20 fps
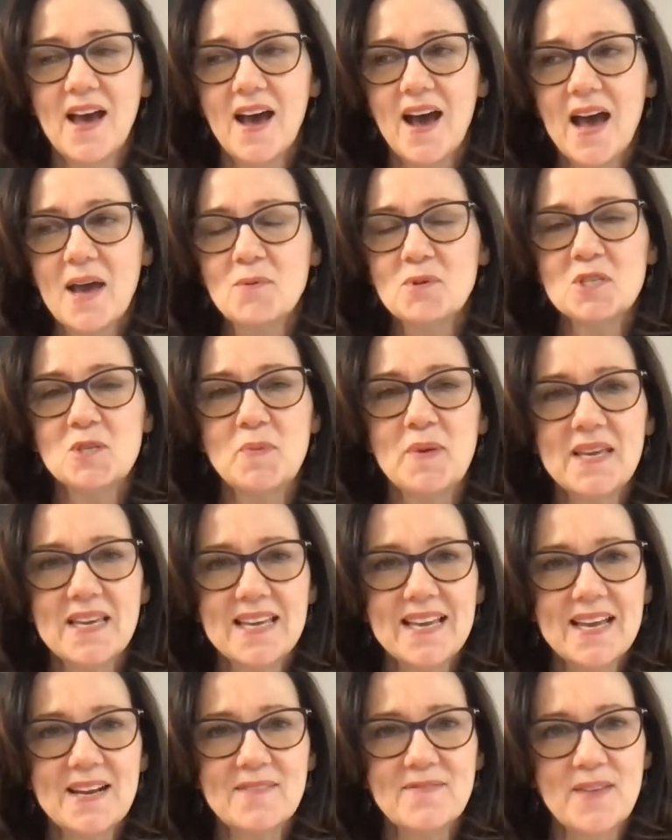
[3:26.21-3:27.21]
I was
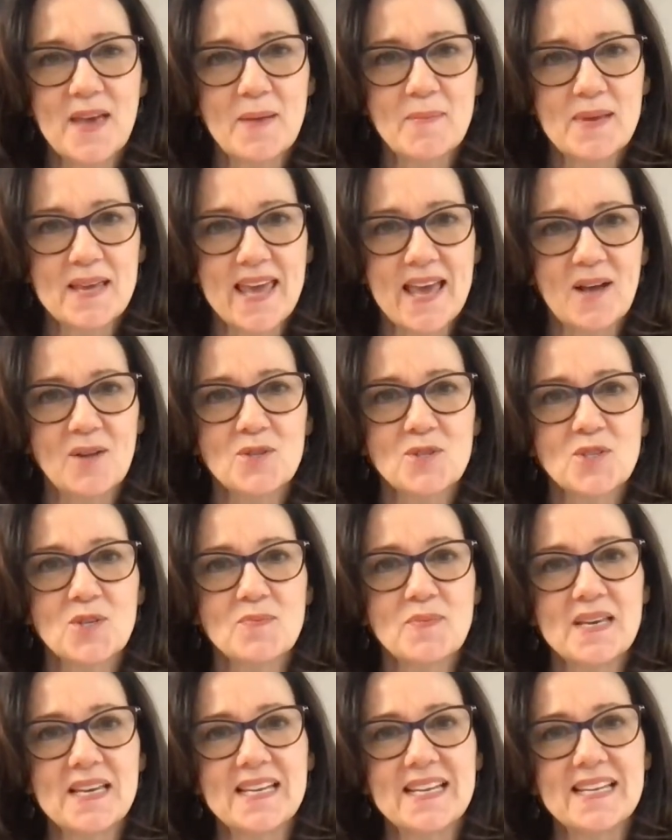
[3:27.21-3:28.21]
speaking at a family council
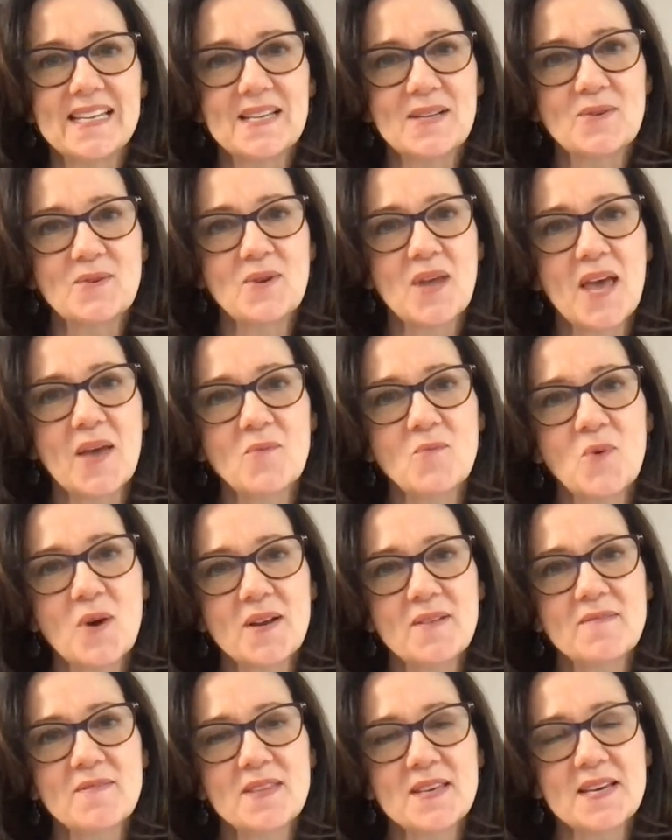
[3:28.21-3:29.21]
meeting, and one
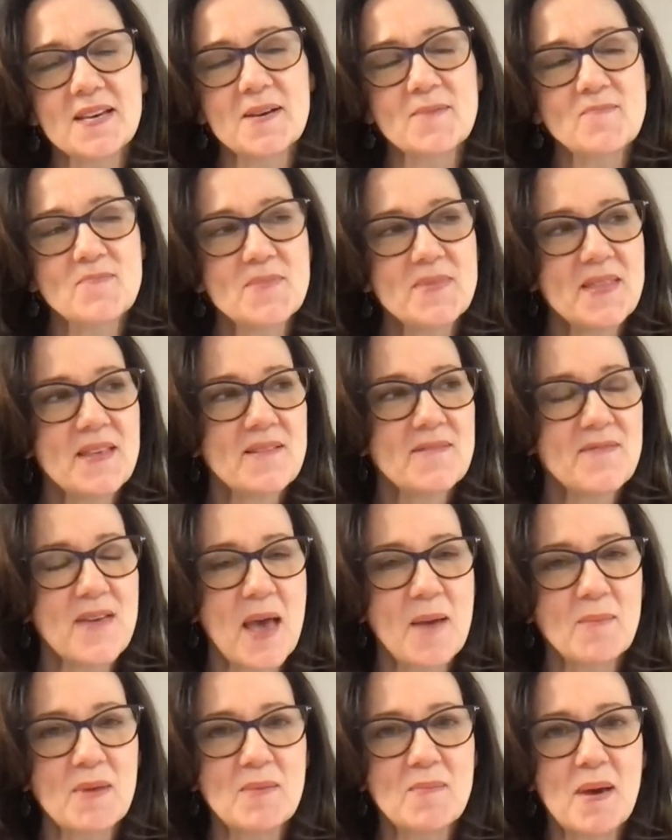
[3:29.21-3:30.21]
of the
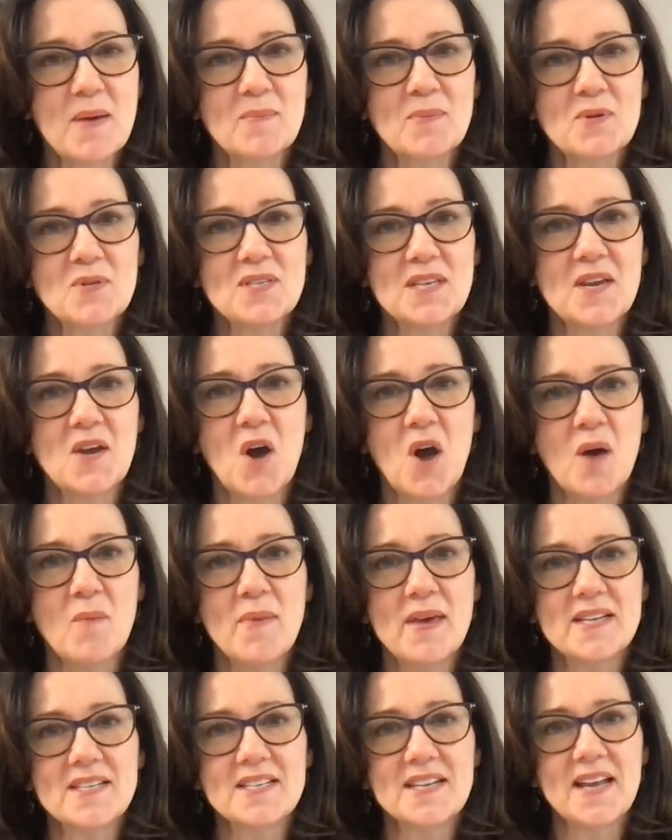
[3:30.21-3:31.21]
family members, he
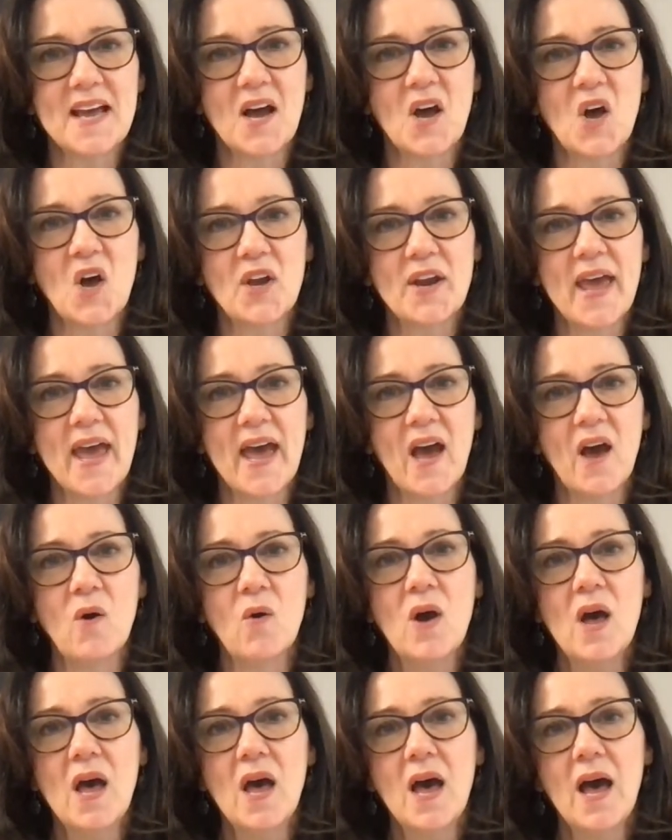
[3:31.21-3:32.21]
commented on
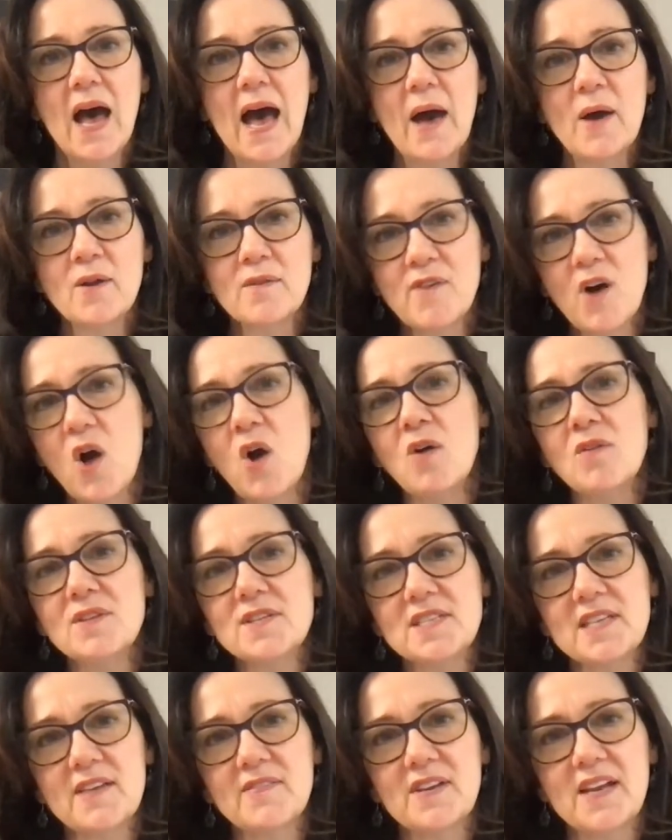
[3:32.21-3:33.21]
how out of all the
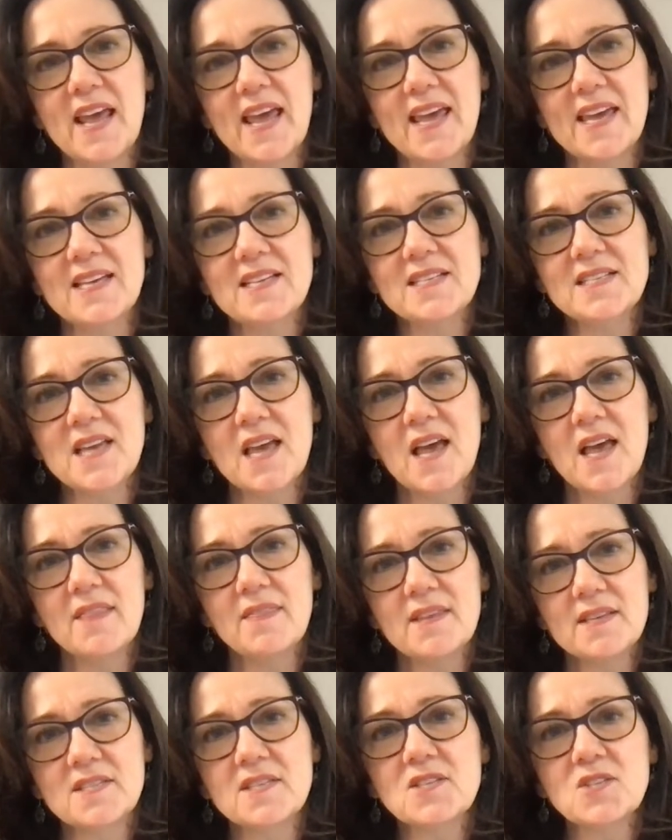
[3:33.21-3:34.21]
7 A's,
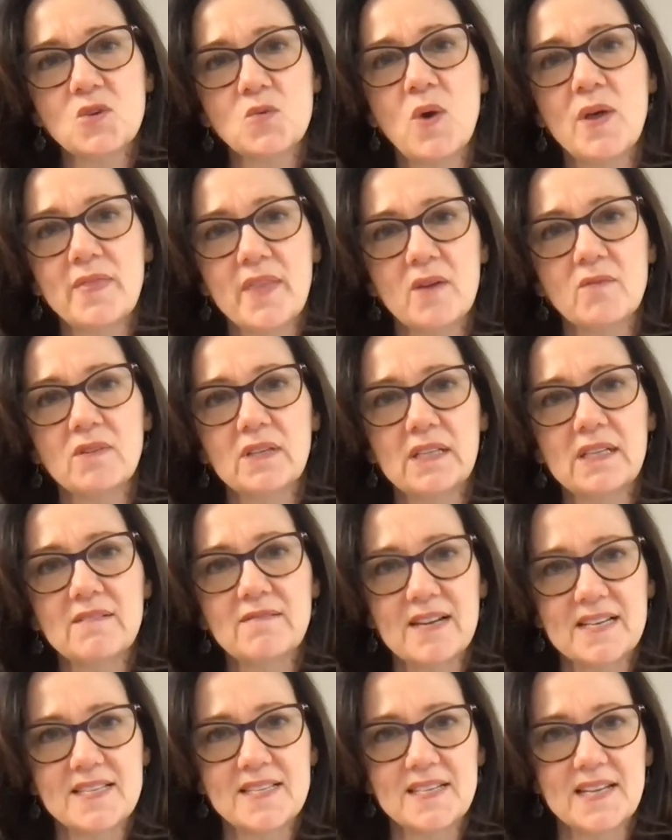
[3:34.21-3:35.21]
this is the one that really
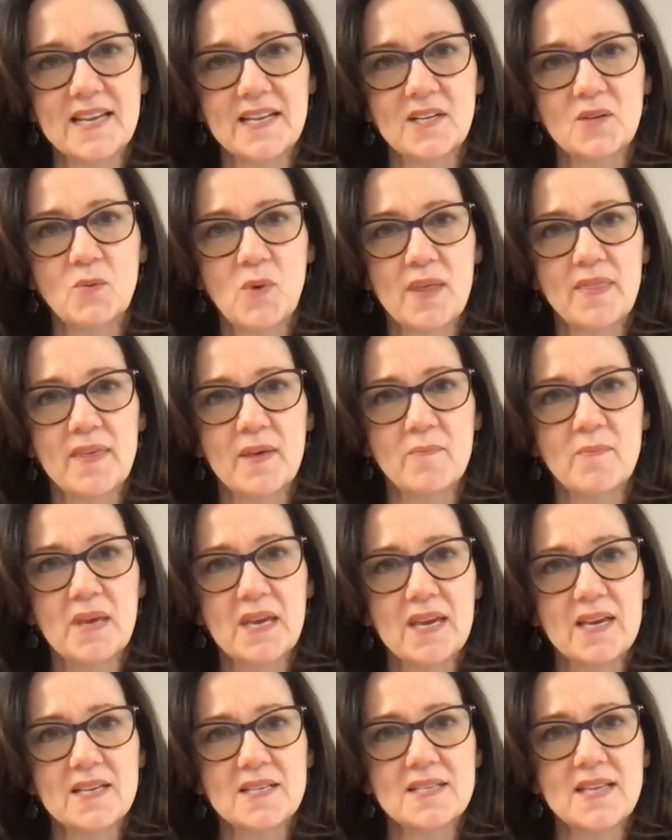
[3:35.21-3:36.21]
resonated with him,
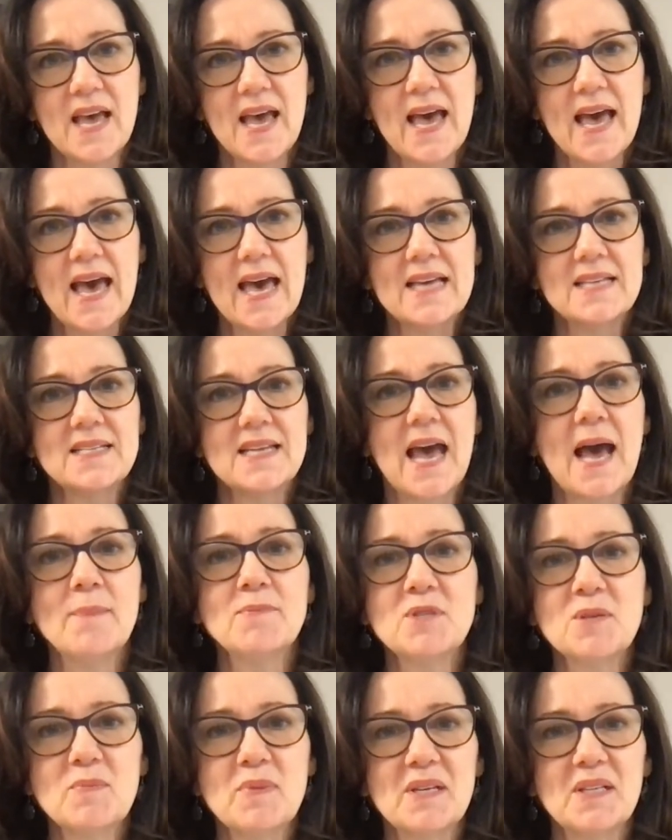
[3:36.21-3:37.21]
because
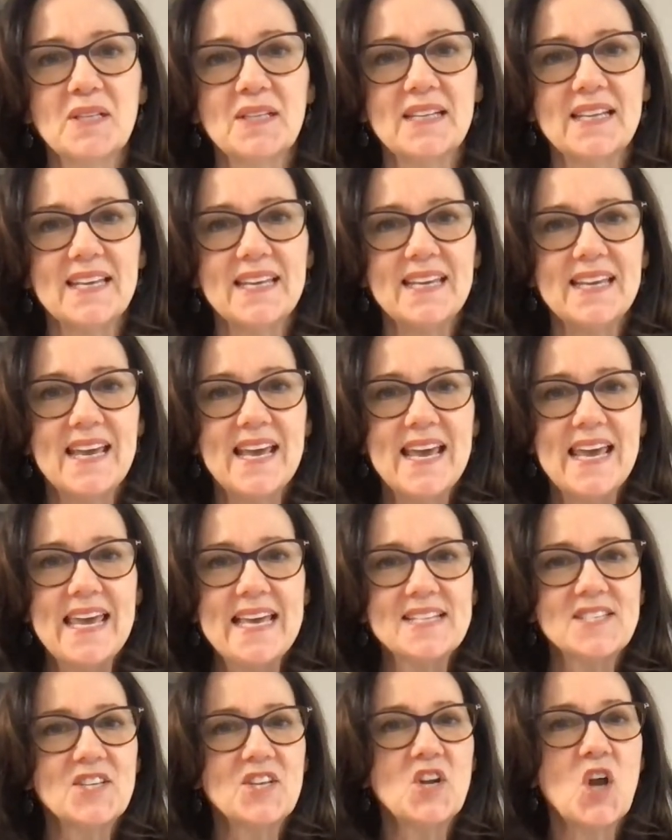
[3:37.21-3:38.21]
adaptability,
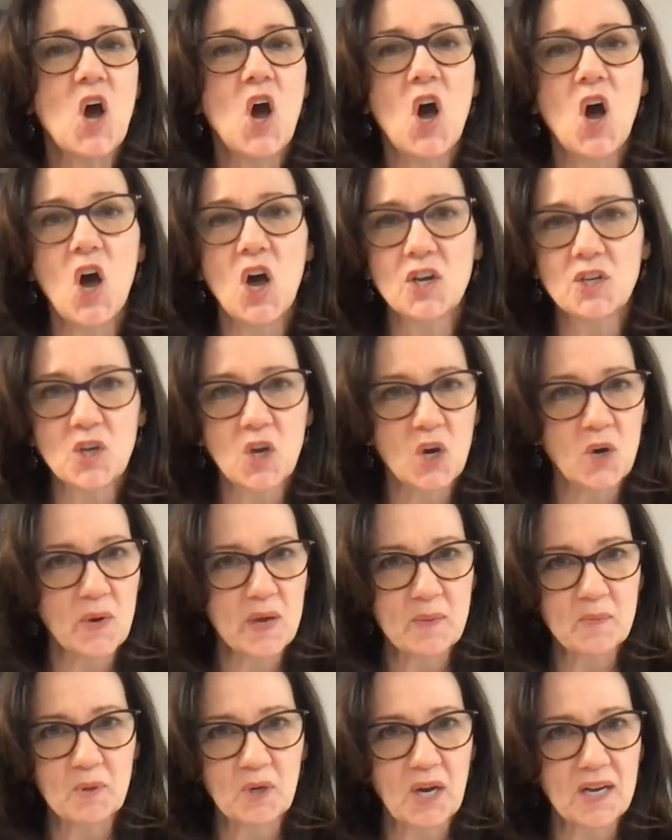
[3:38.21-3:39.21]
it's an
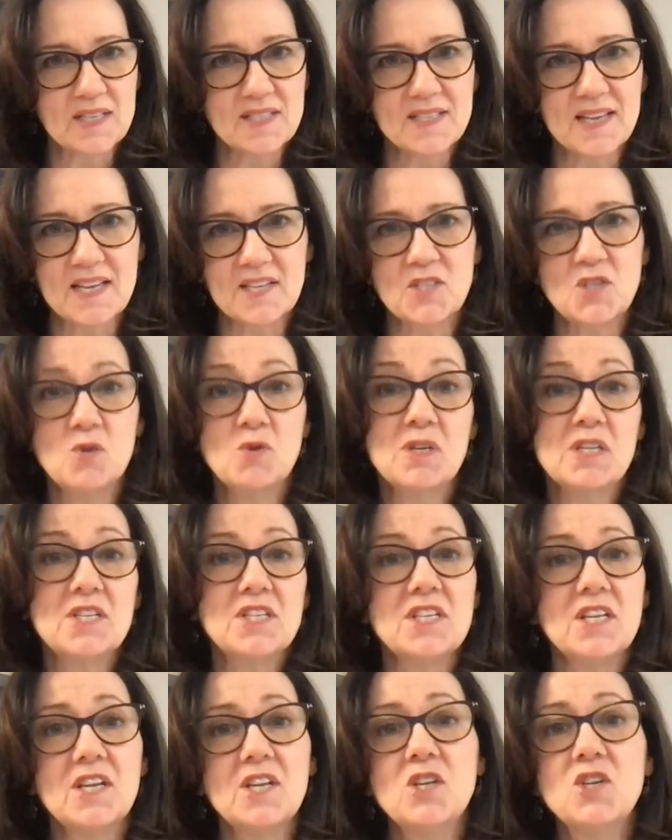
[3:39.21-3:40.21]
ongoing process. You
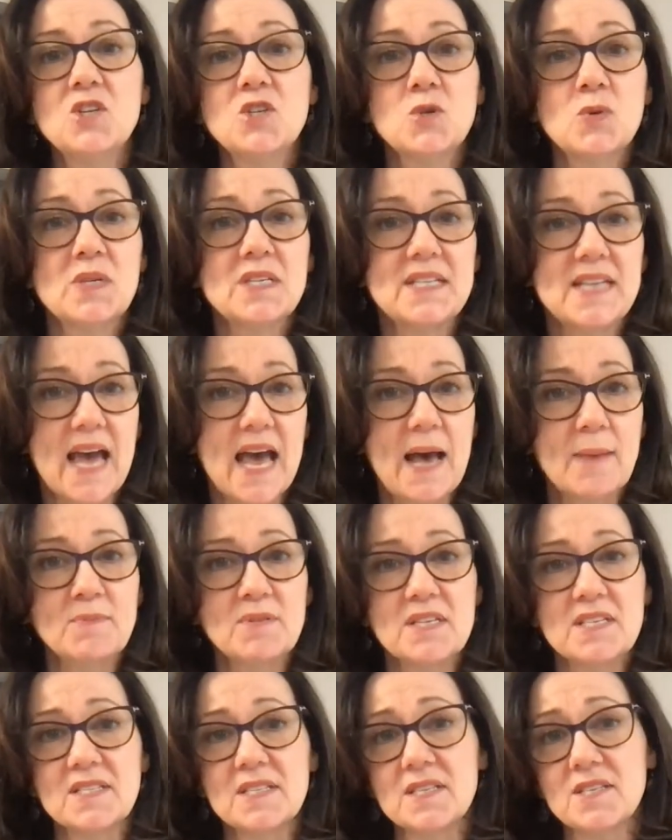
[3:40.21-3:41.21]
continue to adapt
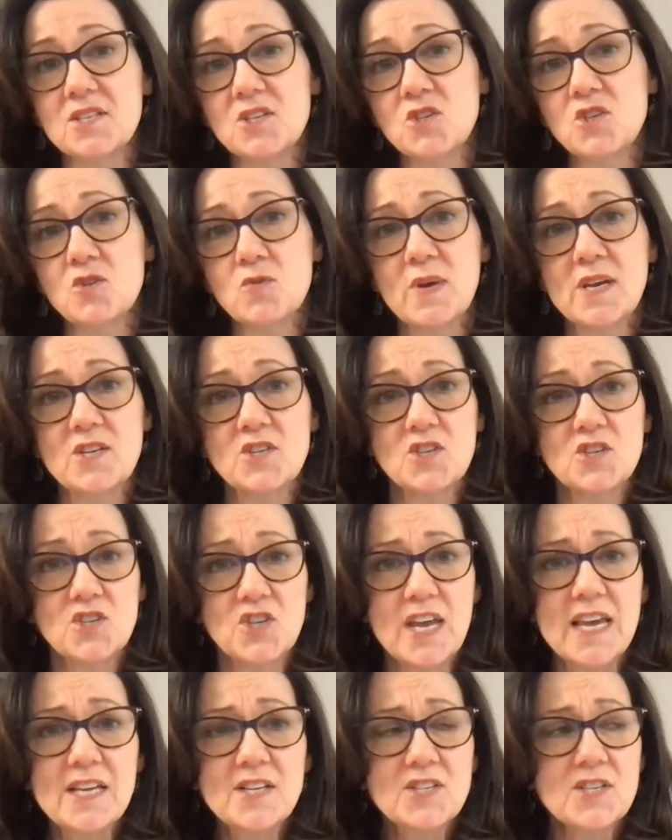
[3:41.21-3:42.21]
as the situation
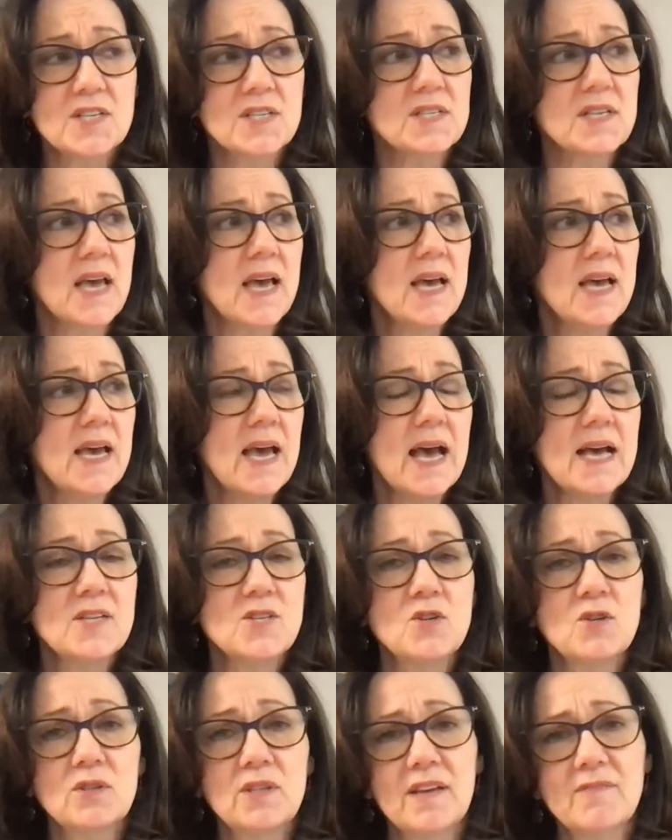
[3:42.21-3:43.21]
changes,
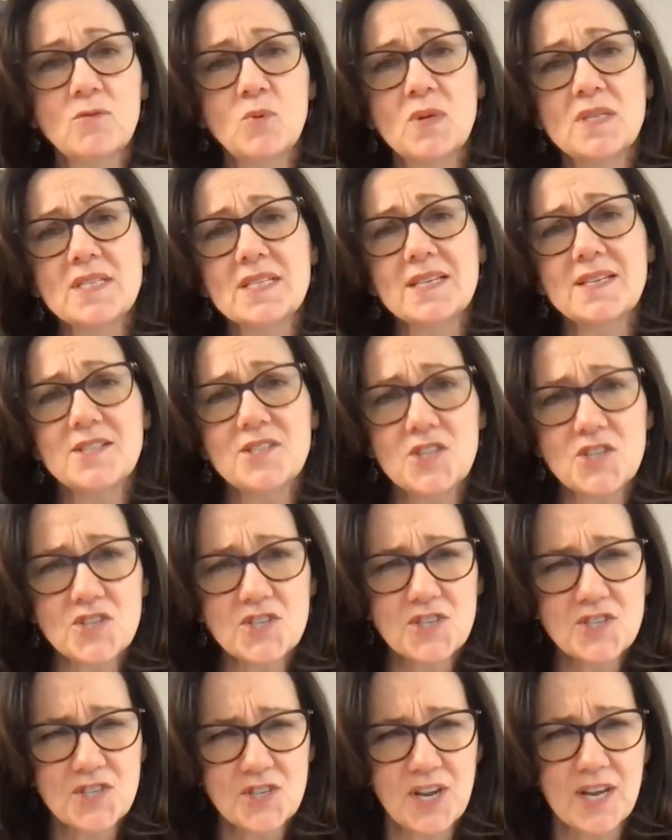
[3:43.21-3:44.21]
as your loved one's
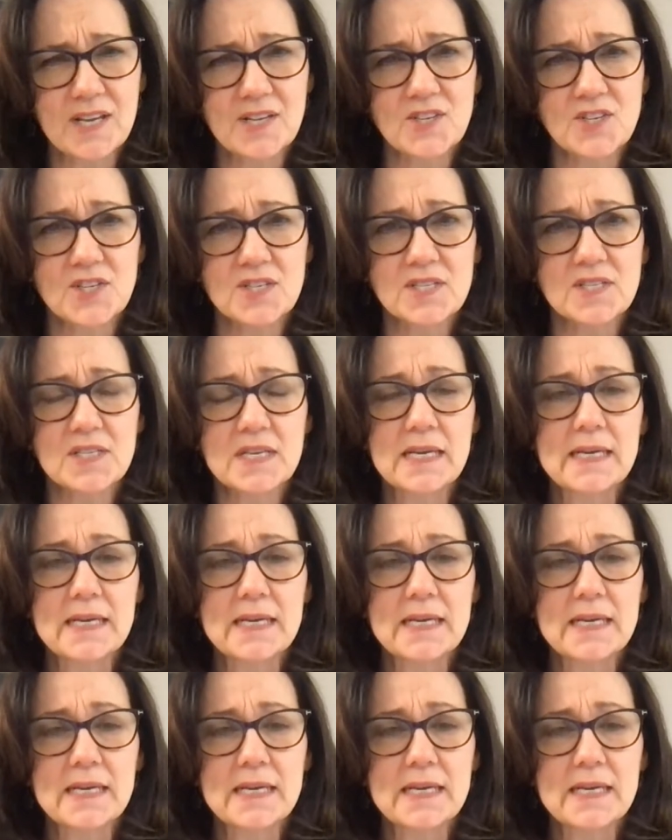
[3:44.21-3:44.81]
condition changes.